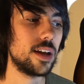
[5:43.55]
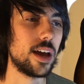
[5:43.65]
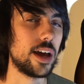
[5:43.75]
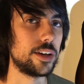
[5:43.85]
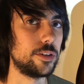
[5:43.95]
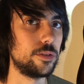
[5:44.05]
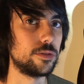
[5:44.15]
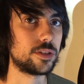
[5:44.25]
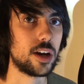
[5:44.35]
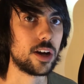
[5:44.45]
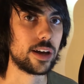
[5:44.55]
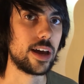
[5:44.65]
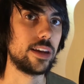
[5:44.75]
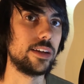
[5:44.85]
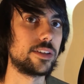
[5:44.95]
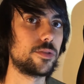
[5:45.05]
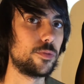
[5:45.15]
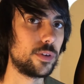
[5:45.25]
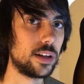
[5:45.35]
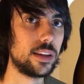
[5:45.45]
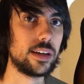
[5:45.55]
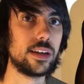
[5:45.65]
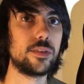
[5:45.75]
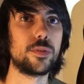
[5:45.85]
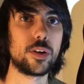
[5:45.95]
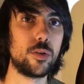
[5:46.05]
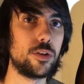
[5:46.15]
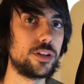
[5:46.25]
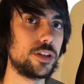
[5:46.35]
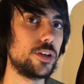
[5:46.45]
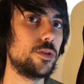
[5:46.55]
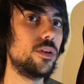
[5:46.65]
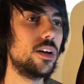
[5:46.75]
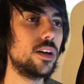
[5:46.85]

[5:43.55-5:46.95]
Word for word: and you talk and it really records you